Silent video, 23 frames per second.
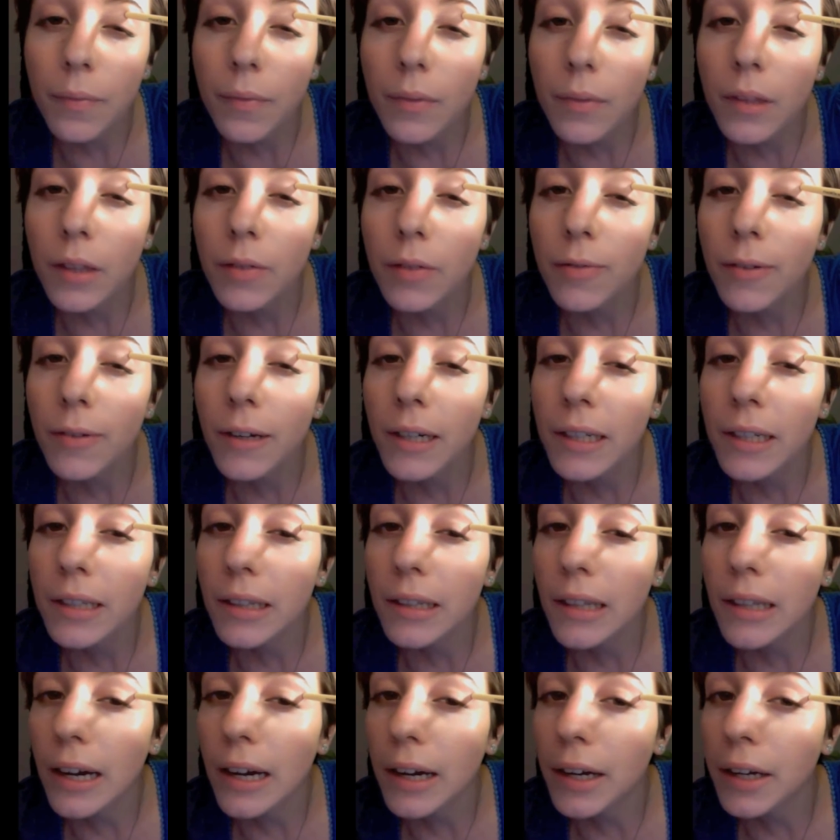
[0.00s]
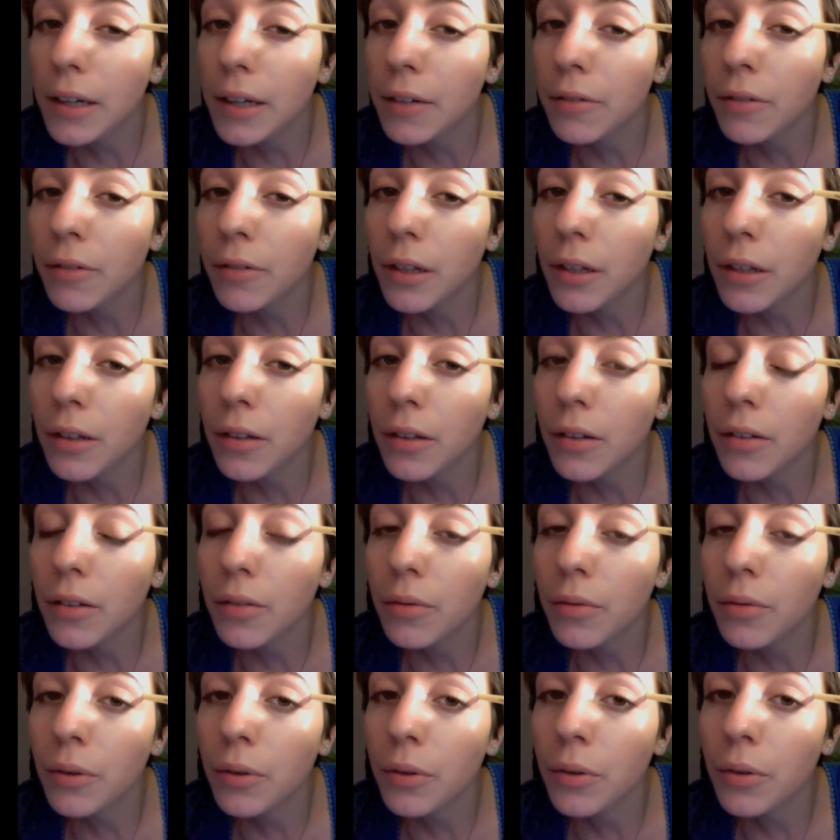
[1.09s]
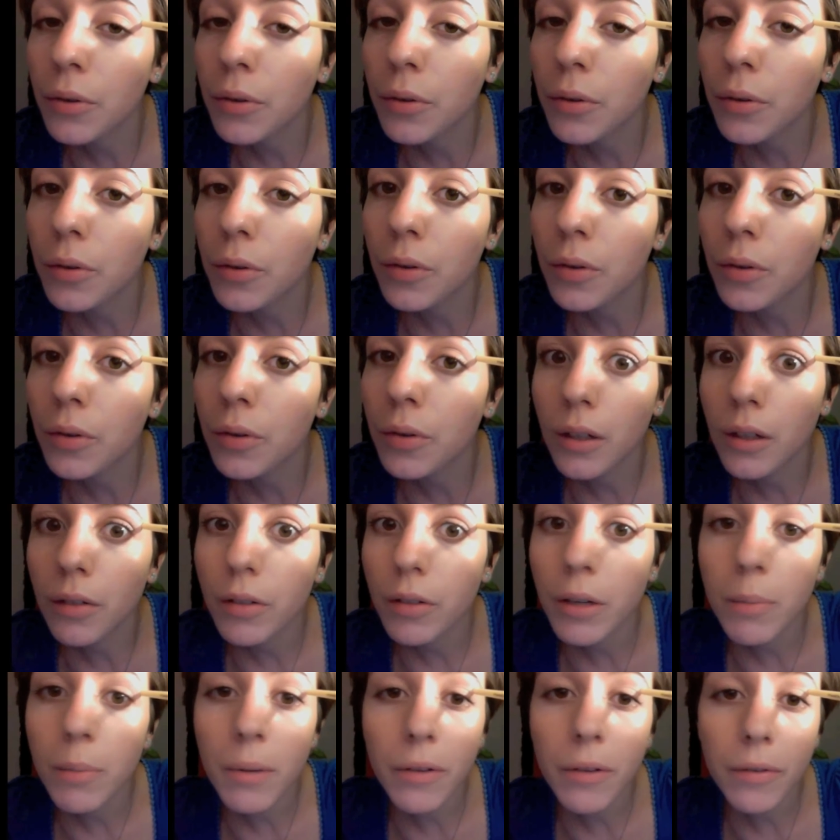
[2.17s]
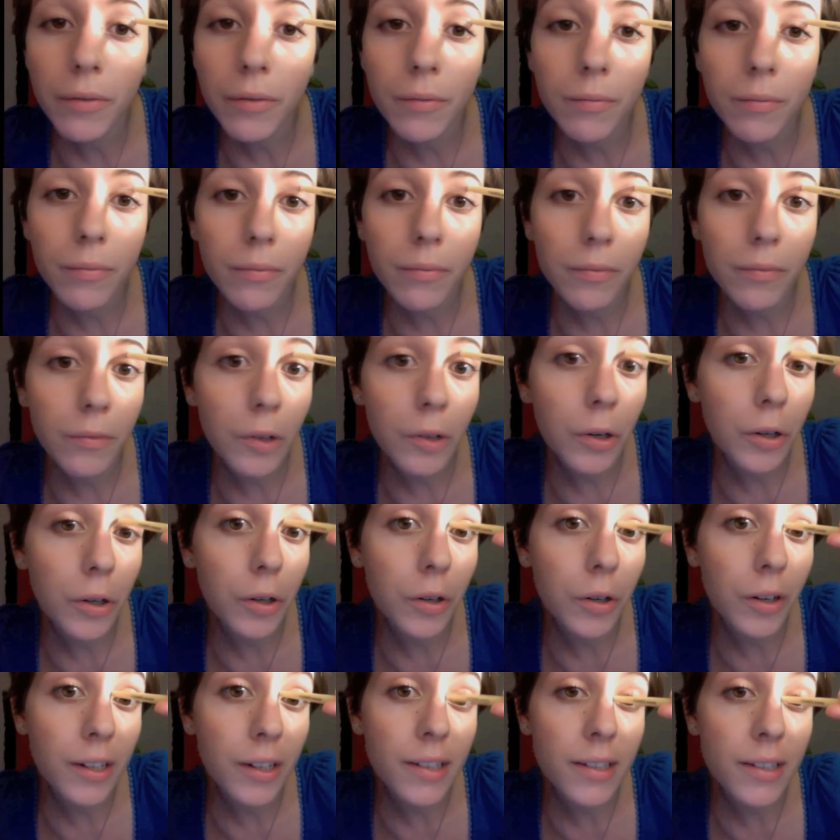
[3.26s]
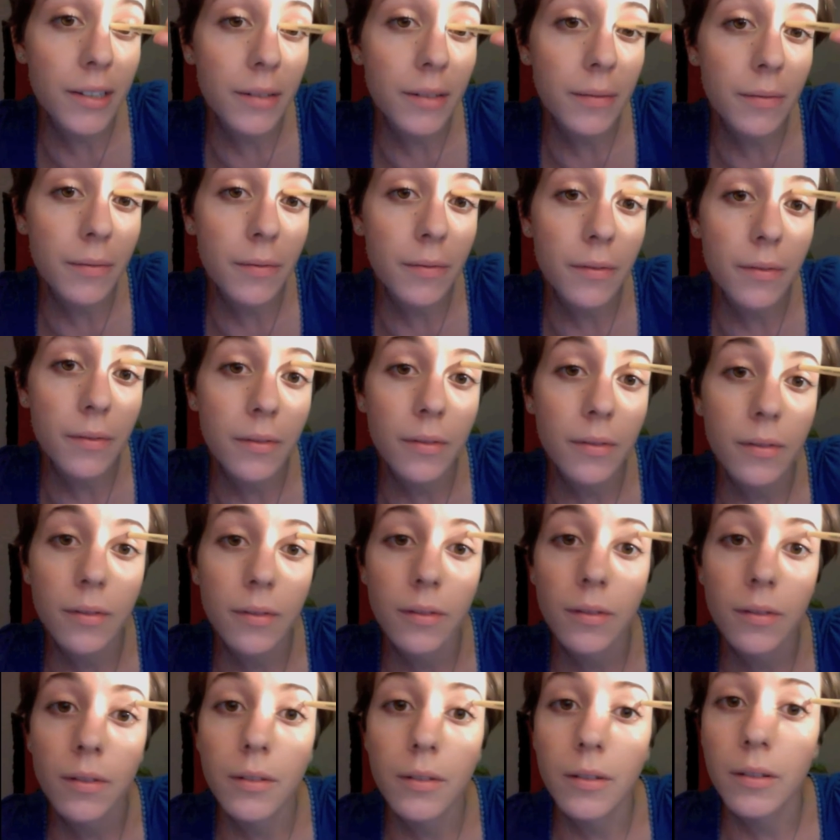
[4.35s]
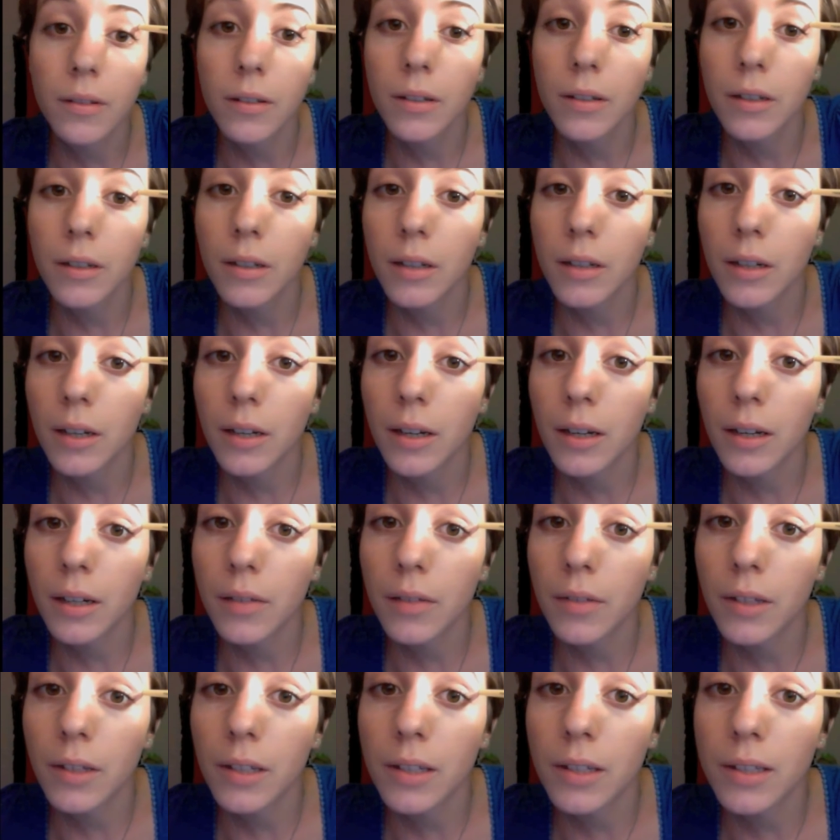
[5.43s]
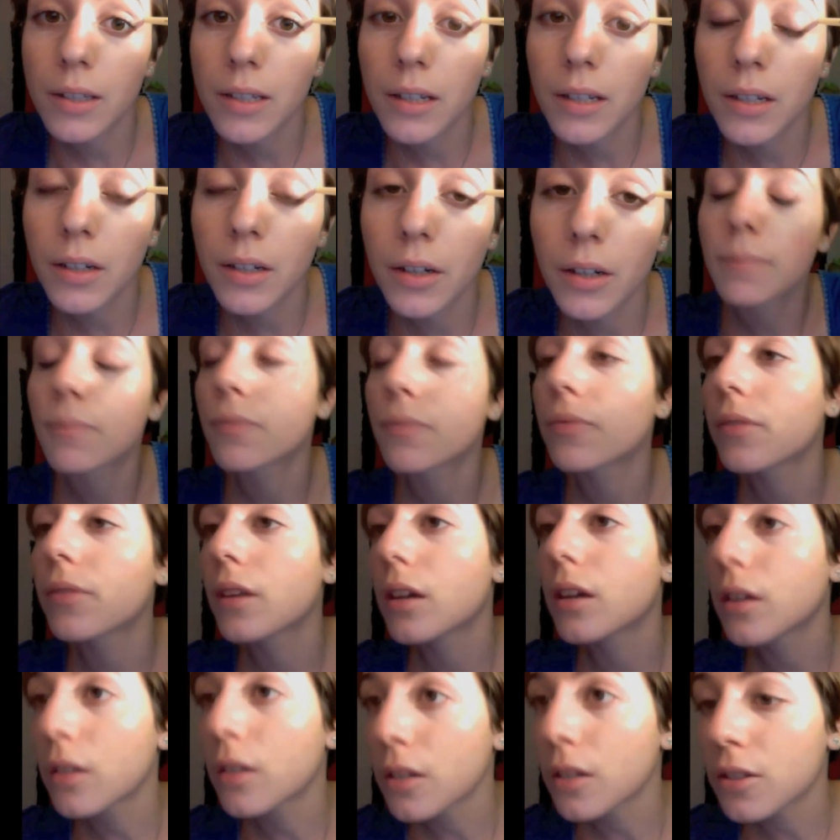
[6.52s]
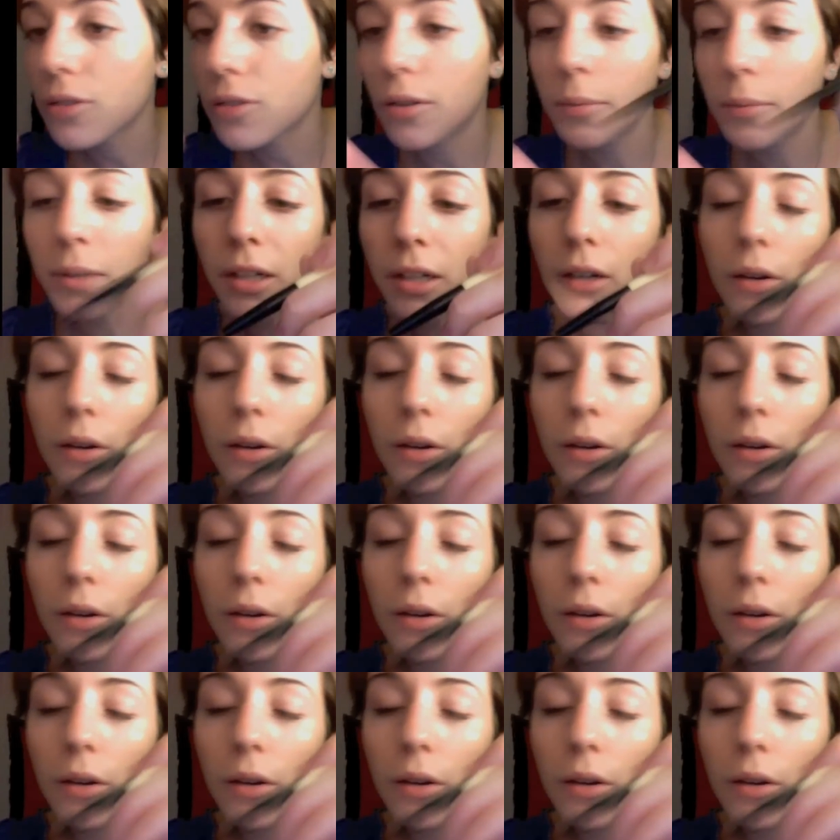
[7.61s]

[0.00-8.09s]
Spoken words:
defined line right above her crease. Kind of ends here. So I'm going to go